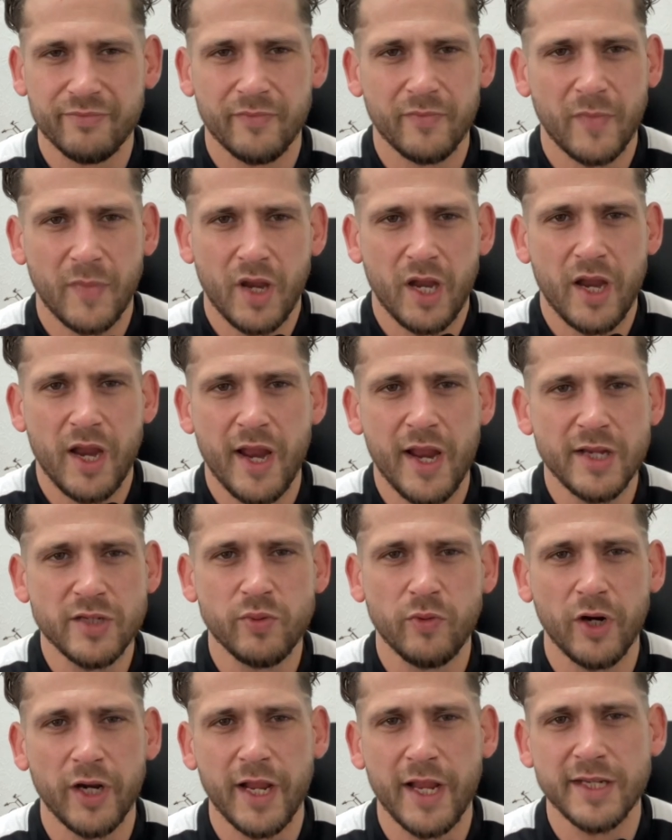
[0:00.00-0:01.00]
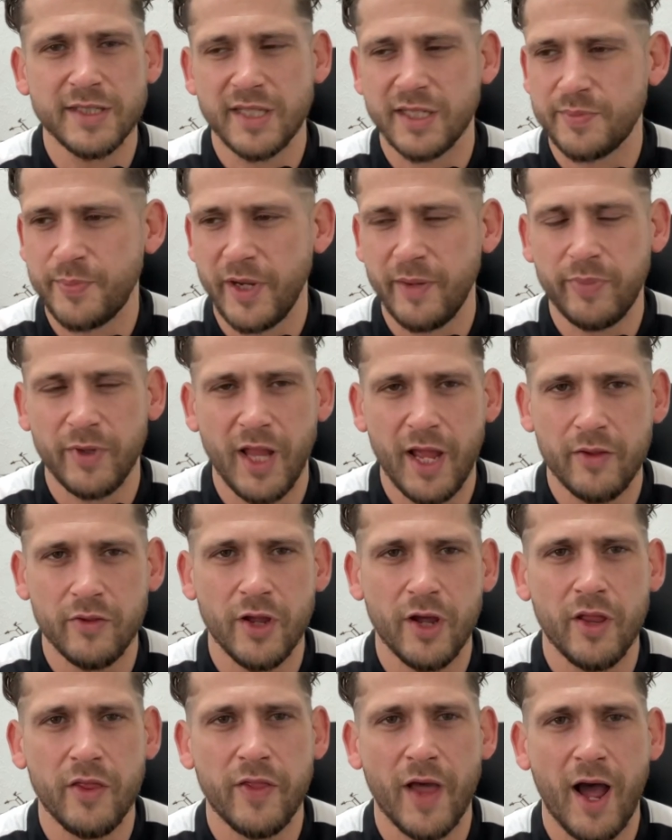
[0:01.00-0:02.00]
it is what it is. There's people out
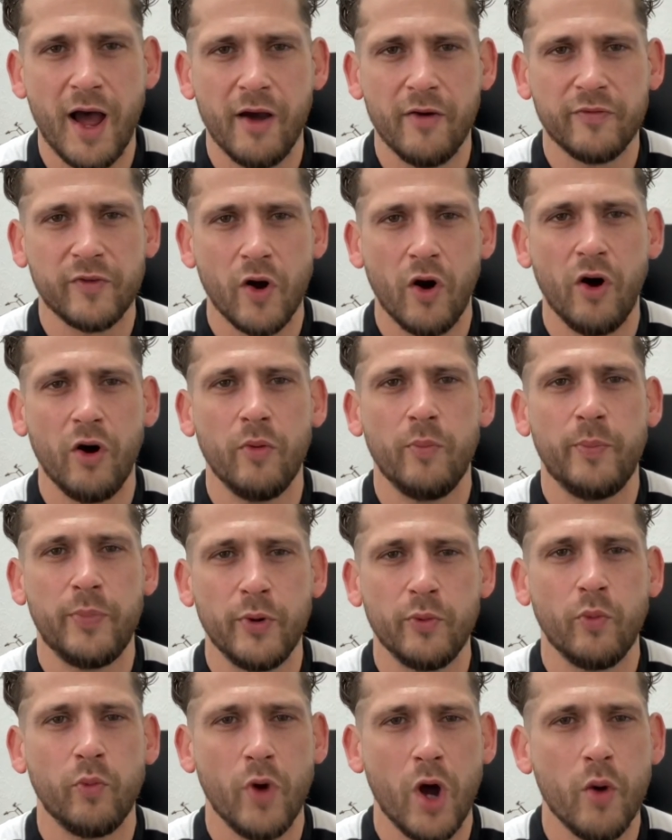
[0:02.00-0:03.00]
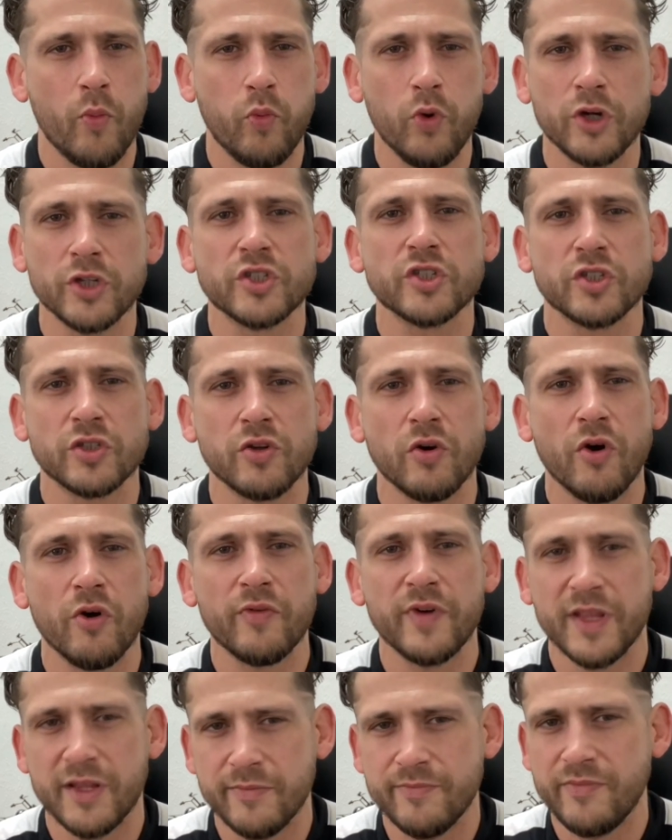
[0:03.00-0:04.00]
there that have got a worse
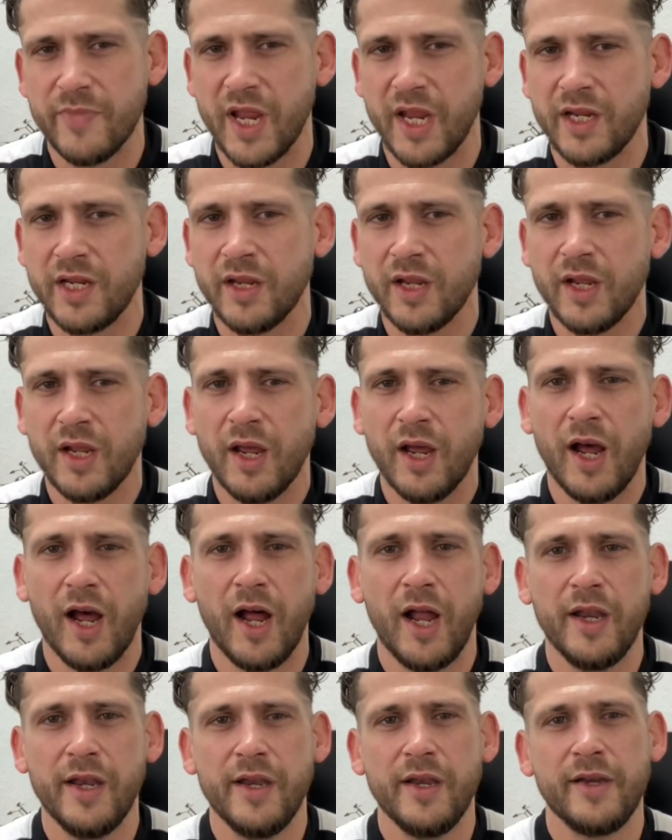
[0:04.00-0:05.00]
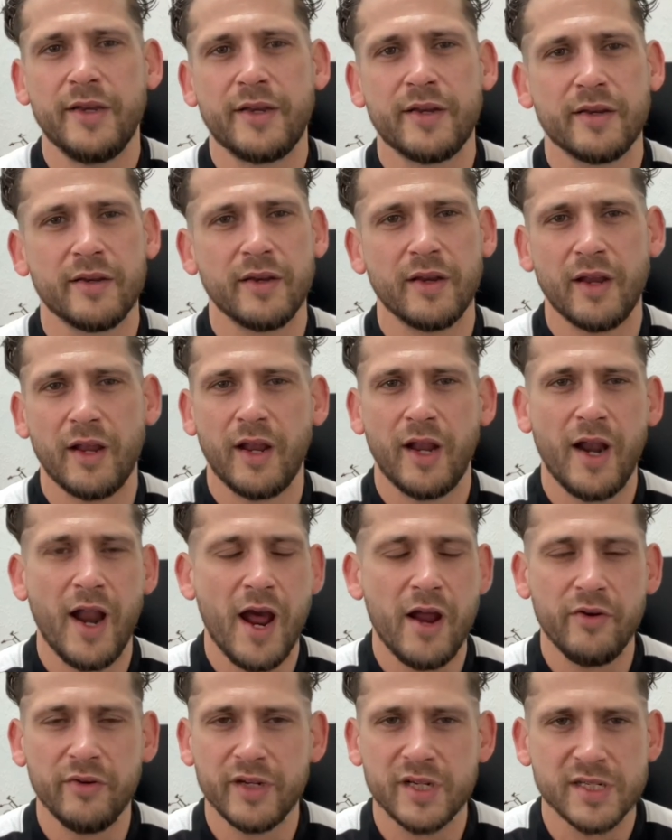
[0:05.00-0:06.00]
story than me, and
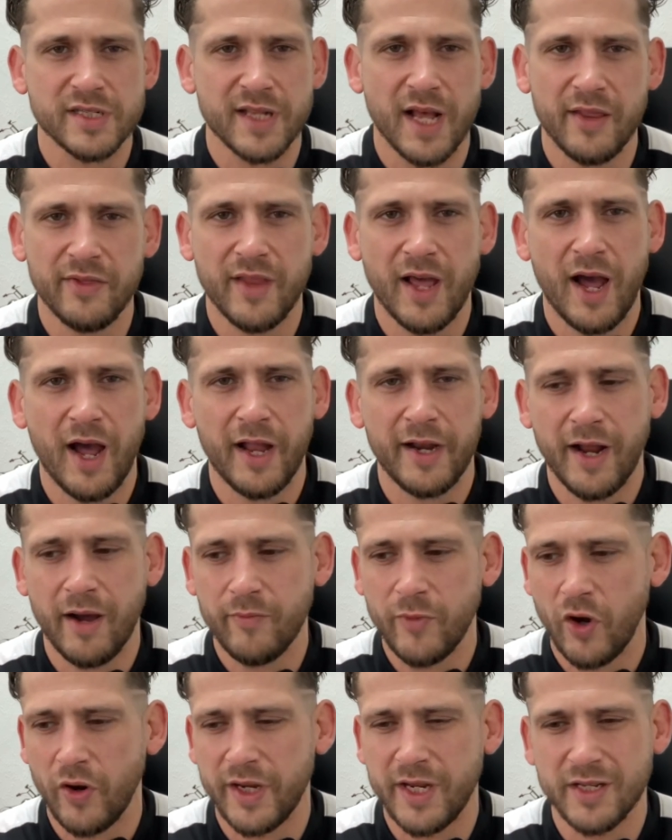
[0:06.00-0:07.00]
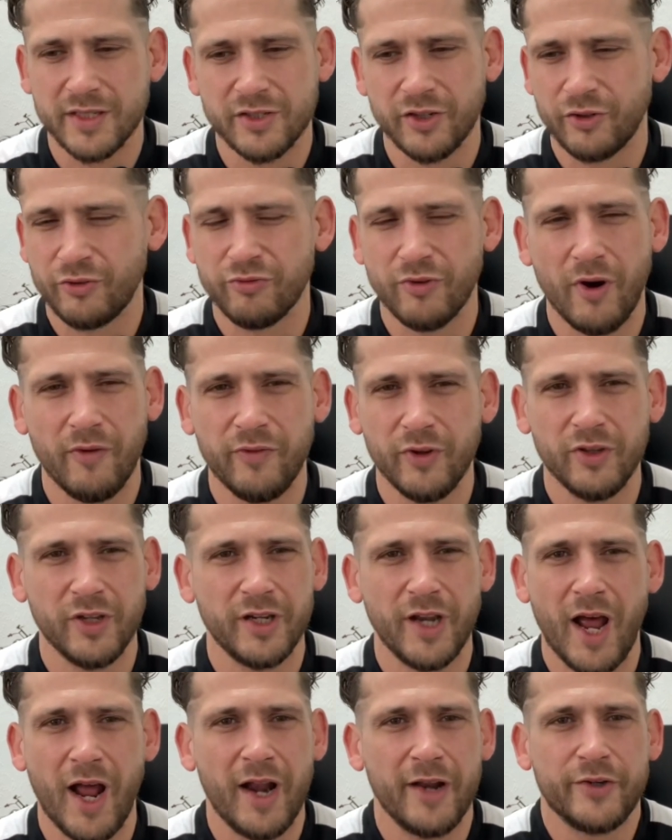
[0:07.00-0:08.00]
I understand that, and I'm not here to grovel,
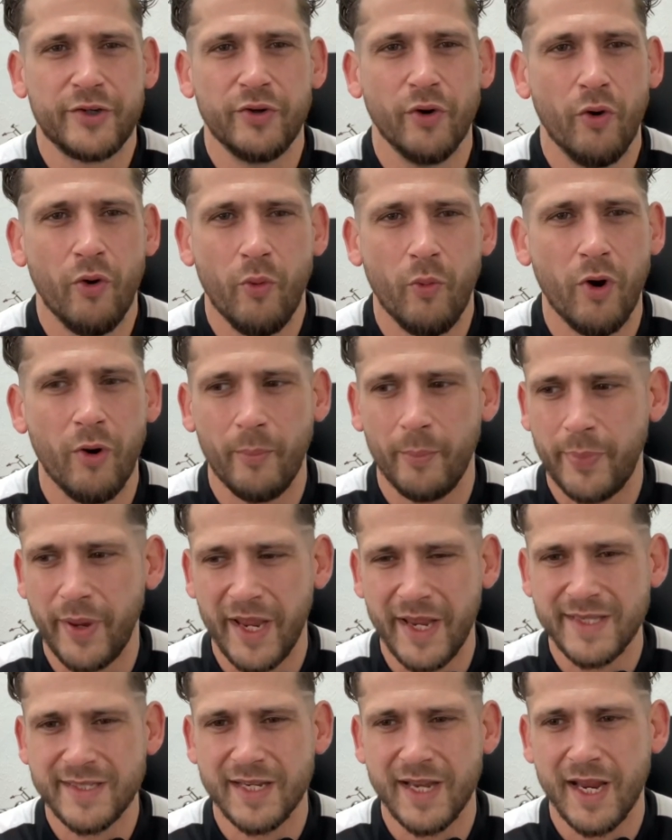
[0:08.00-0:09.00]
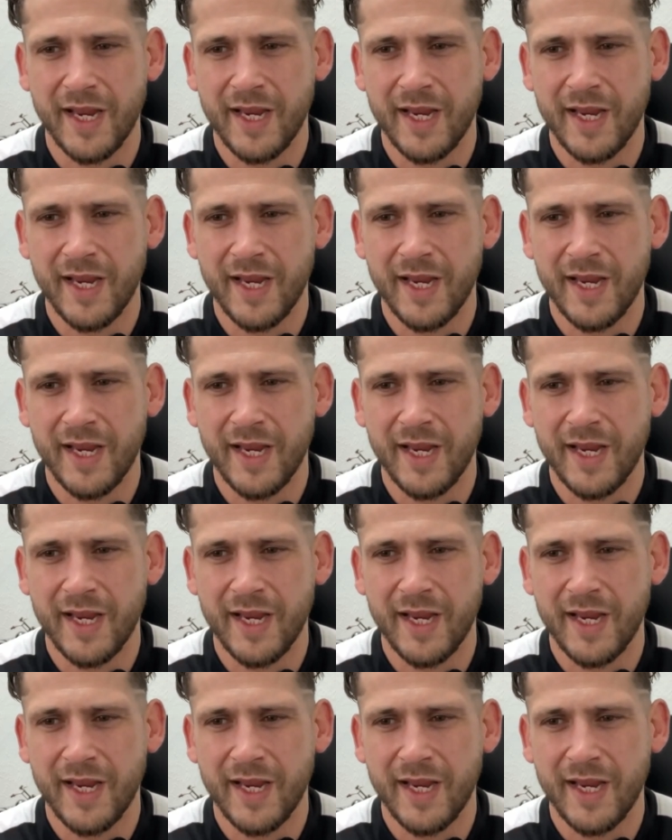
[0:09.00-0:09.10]
and I don't want pity.